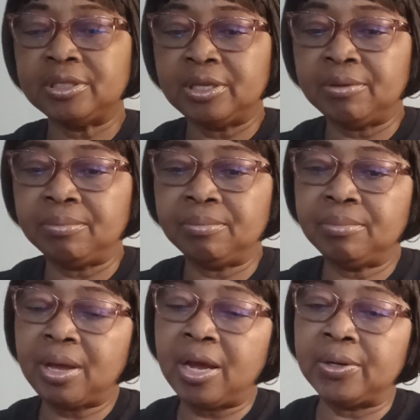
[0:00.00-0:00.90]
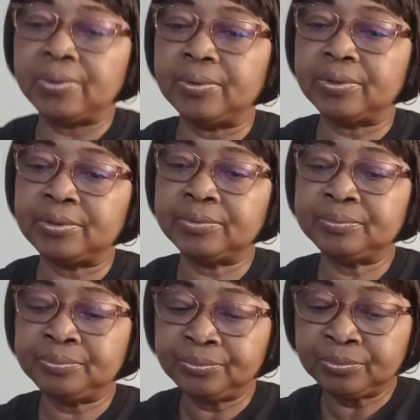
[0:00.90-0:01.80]
them along.
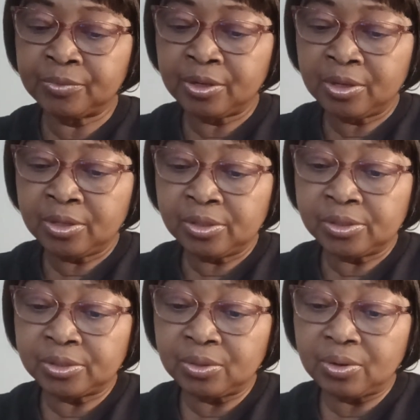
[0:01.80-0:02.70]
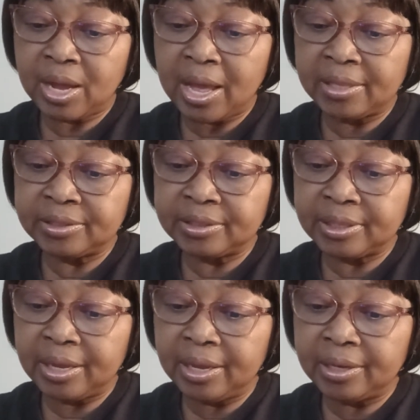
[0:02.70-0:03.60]
So, and
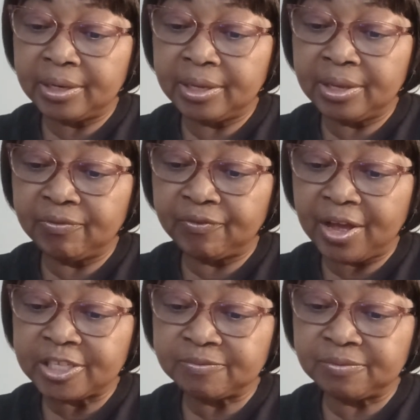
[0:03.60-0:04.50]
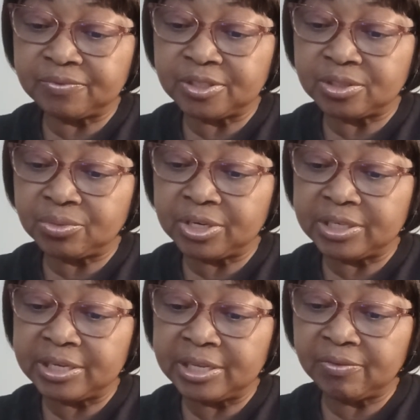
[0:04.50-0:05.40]
then in verse 53,
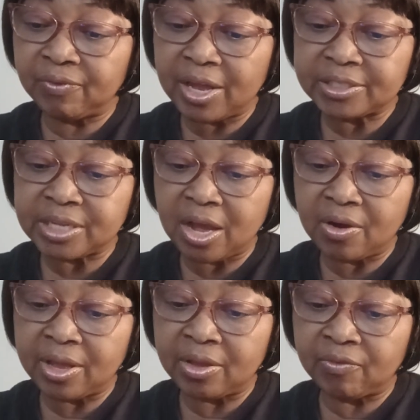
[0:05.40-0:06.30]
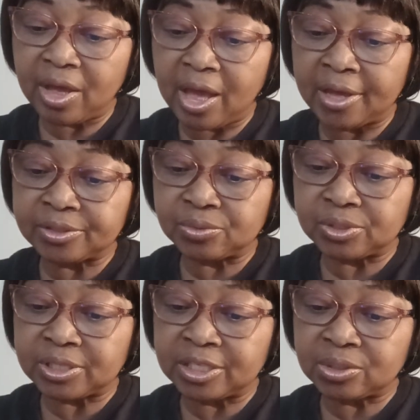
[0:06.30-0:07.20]
the Levites, however, are to
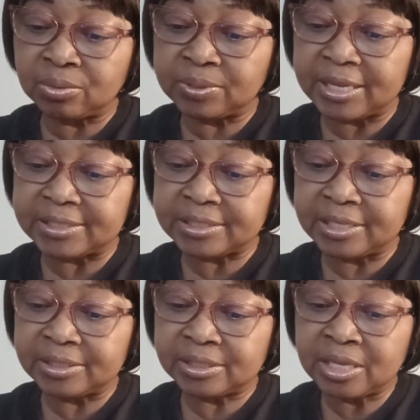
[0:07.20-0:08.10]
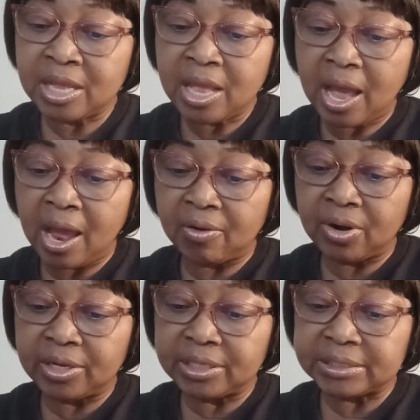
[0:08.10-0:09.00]
set up their tents
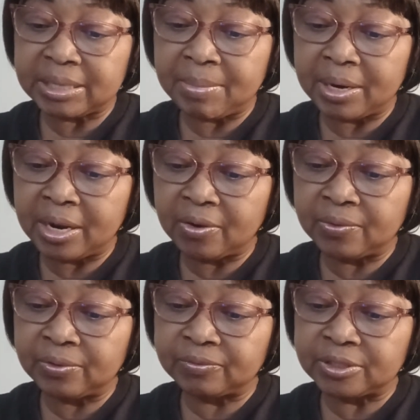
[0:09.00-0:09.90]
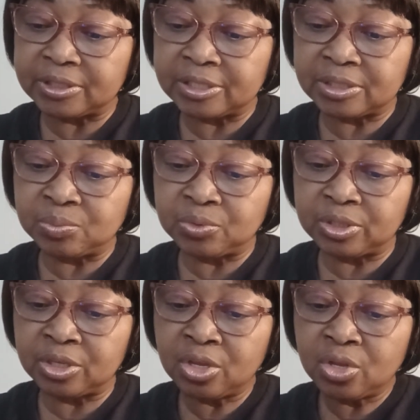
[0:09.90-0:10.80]
around the tabernacle of the
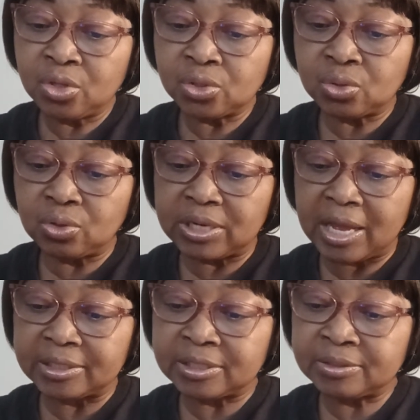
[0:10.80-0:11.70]
testimony, so that